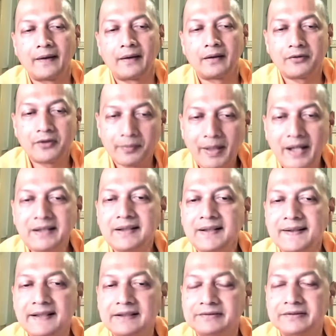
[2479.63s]
of the mind
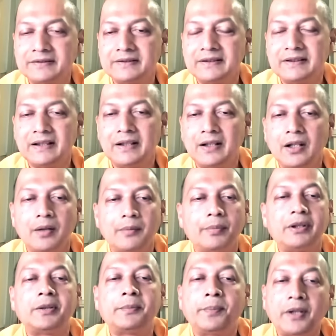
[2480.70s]
itself.
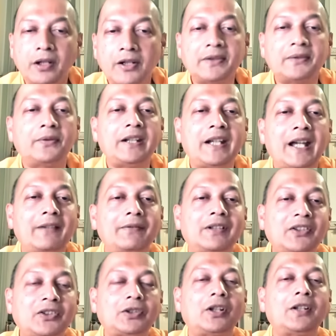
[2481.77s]
But it's because we have
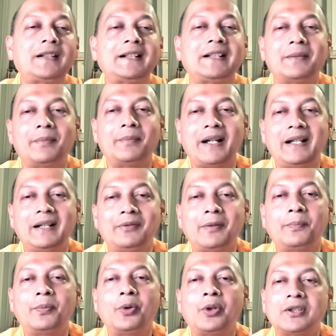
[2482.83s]
distorted the mind. We
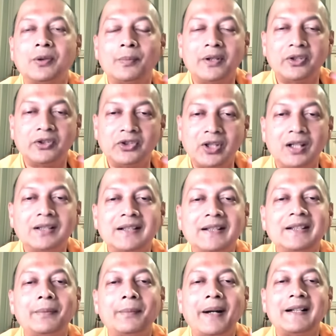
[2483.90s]
have put so much junk
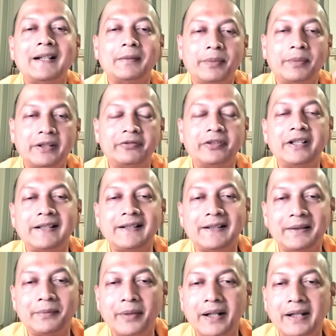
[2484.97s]
in the mind and perverted
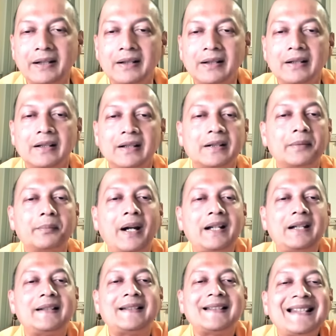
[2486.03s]
the mind. The
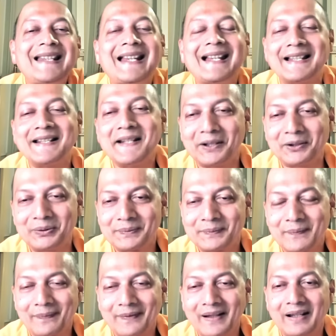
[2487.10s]
mind is sick now.
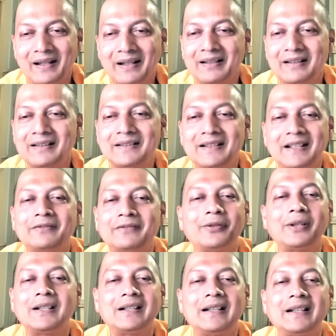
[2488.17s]
And
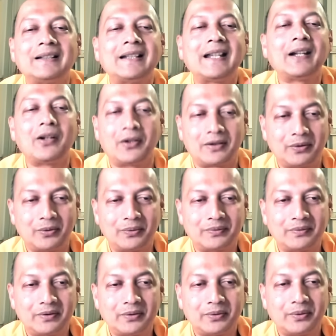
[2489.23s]
therefore, it cannot go
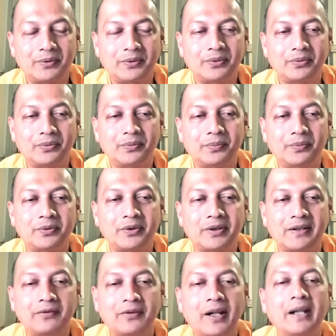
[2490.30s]
to the
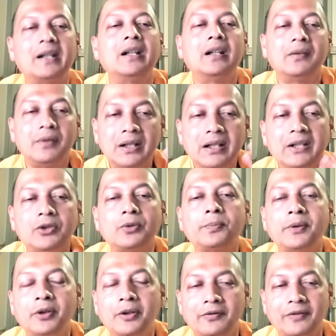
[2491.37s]
divine. We need to
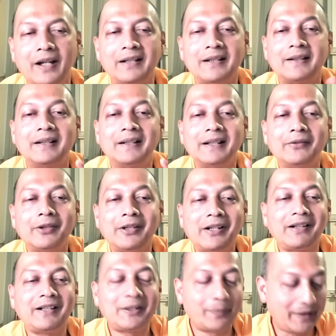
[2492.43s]
purify it and give it
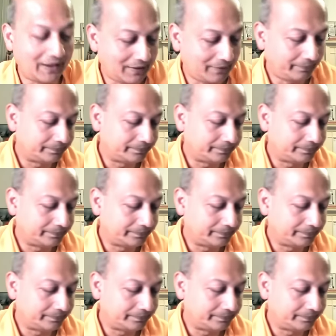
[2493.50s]
treatment.